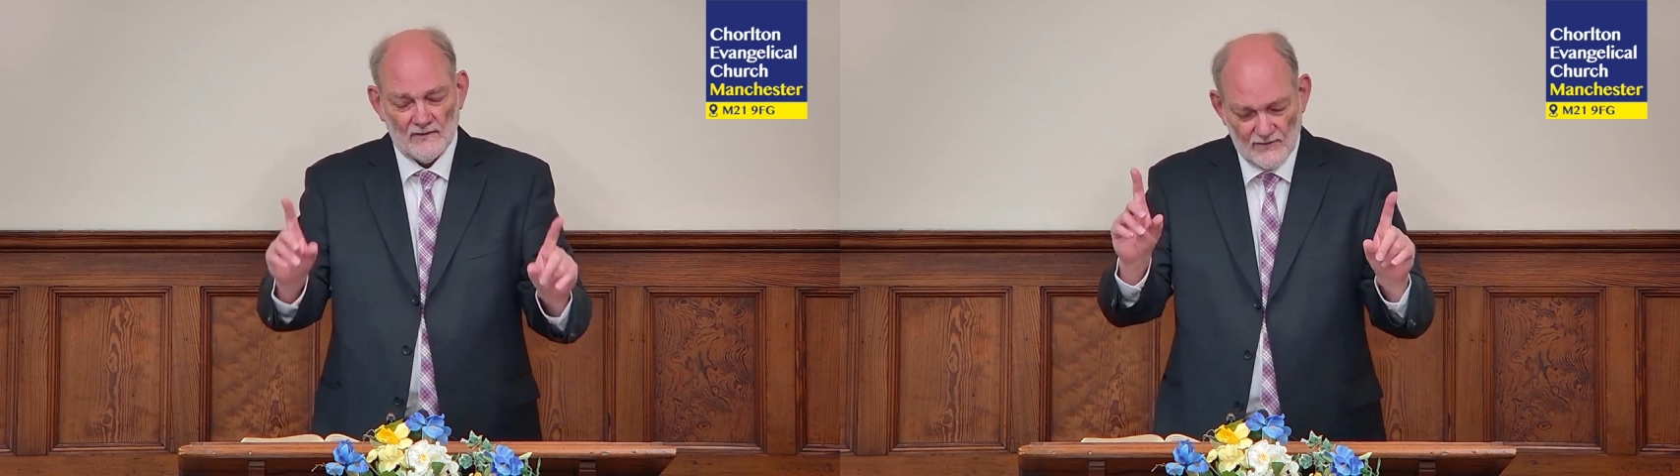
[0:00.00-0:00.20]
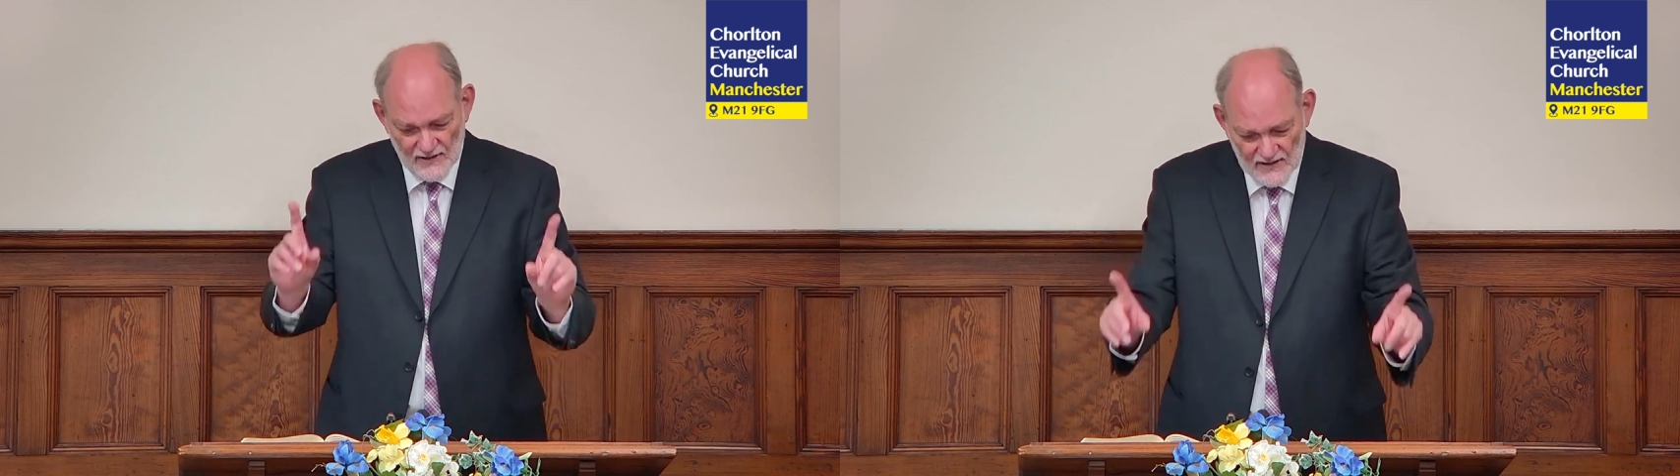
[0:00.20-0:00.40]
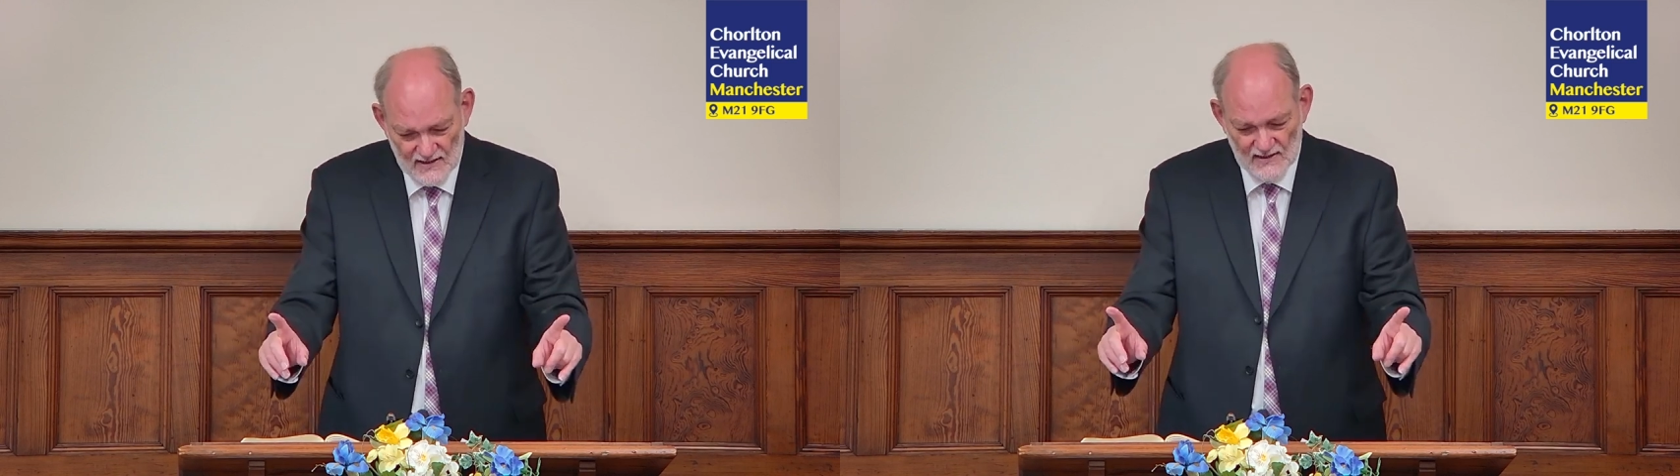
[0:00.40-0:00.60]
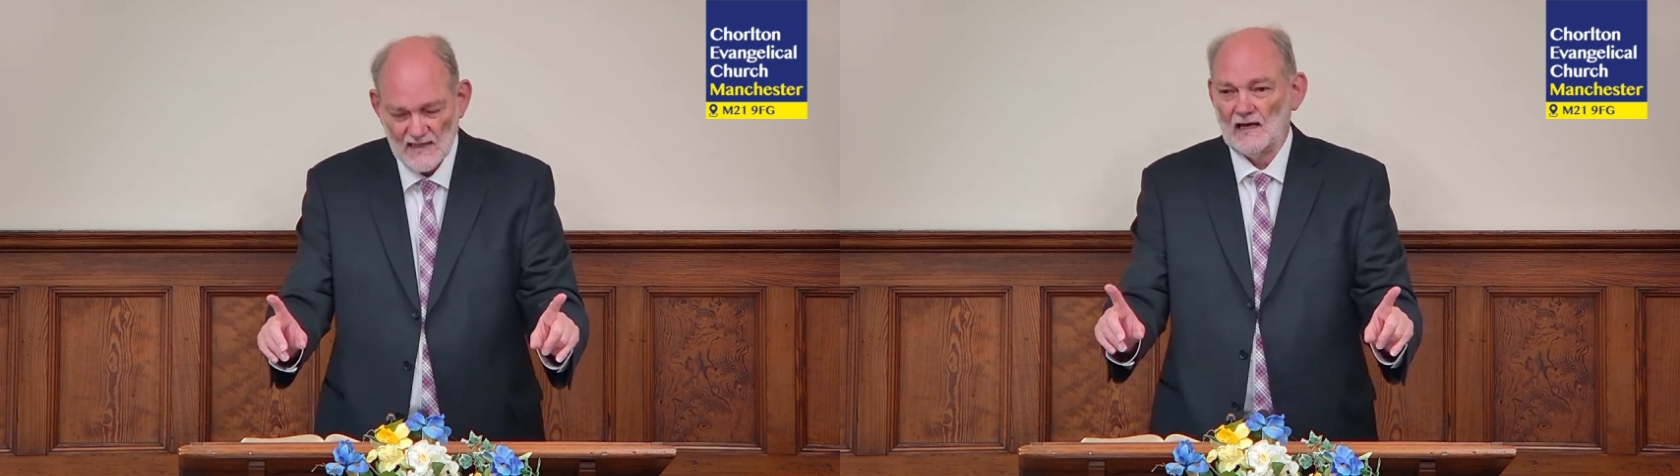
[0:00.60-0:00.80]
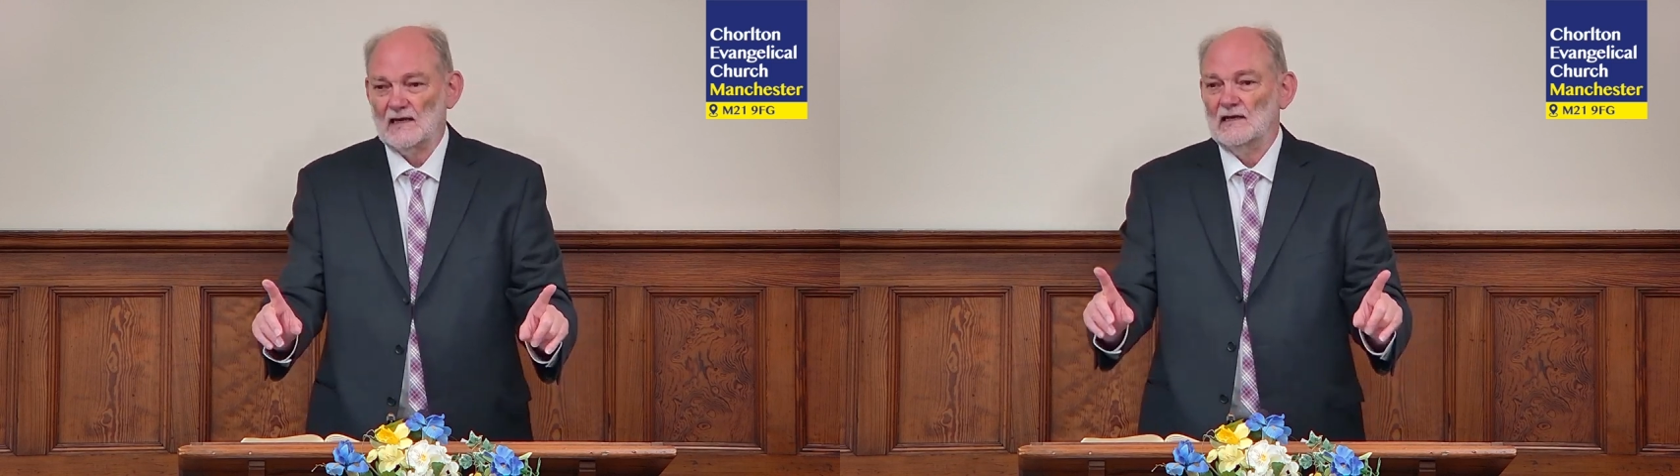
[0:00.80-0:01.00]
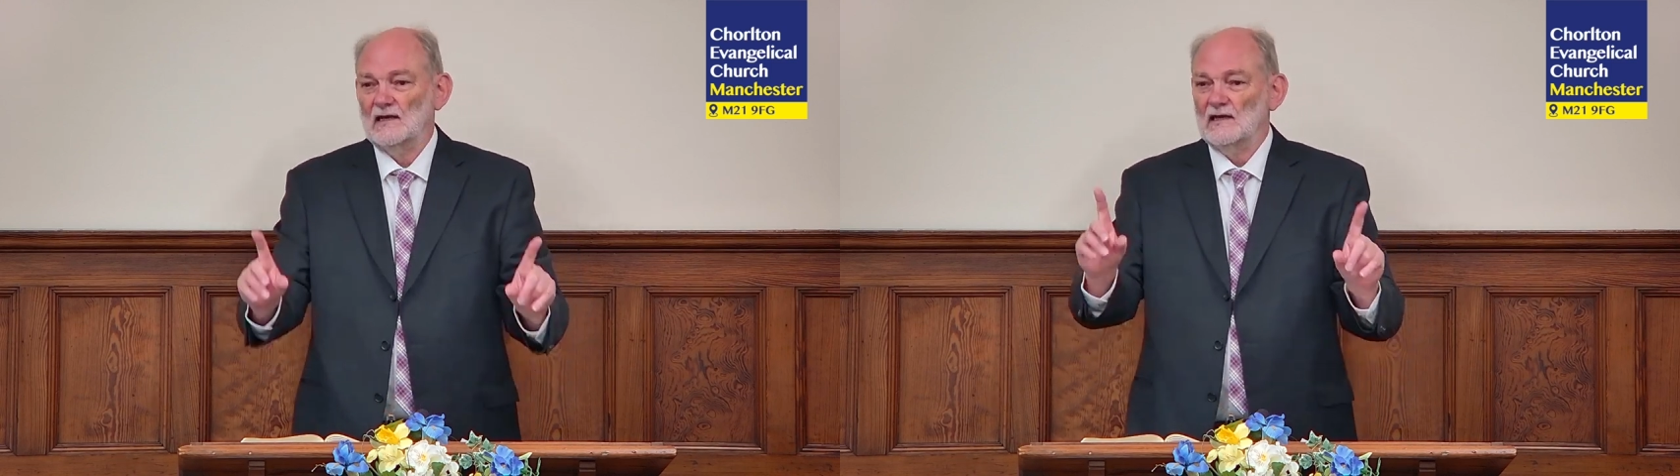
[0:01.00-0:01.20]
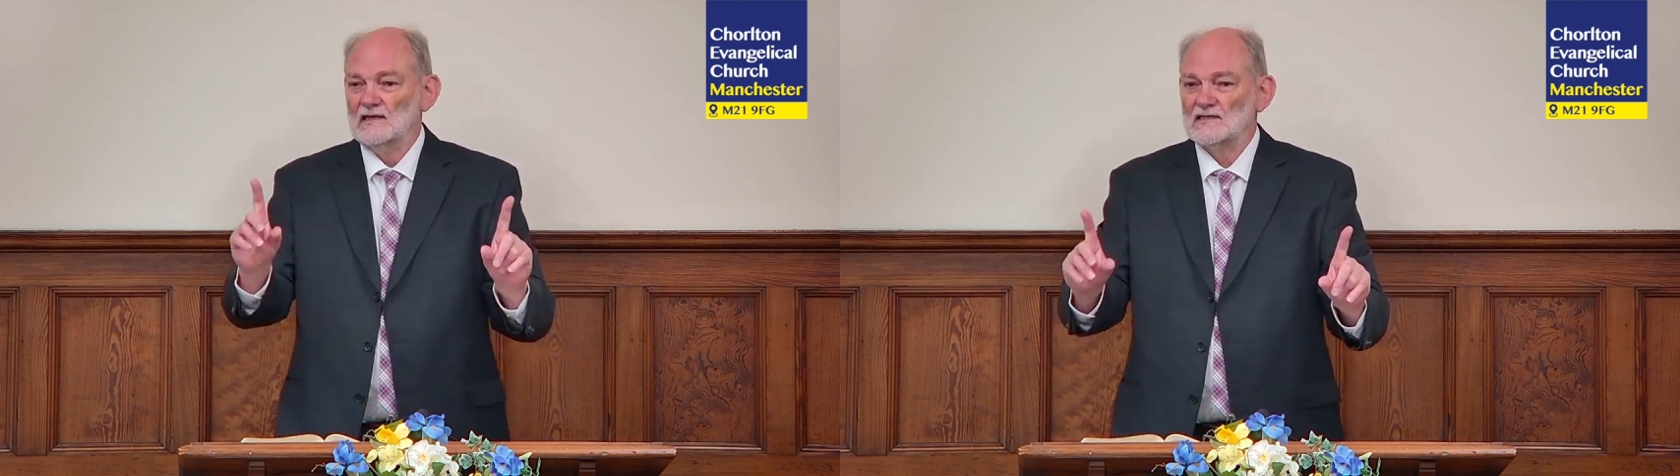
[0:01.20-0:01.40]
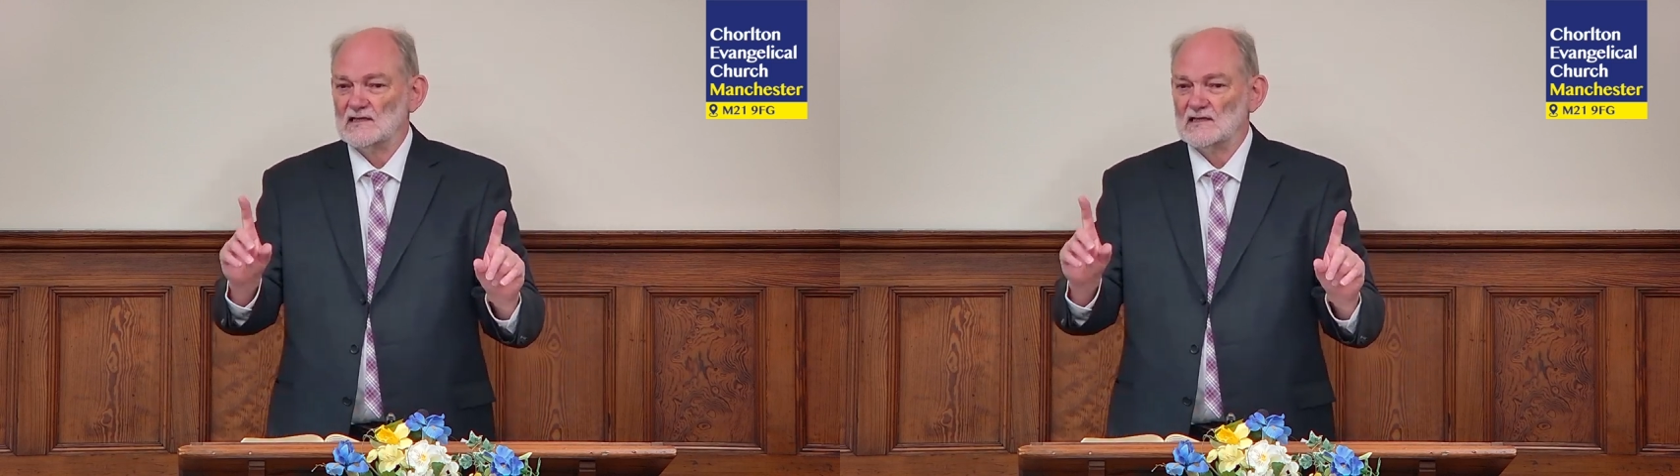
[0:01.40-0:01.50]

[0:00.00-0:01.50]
This day is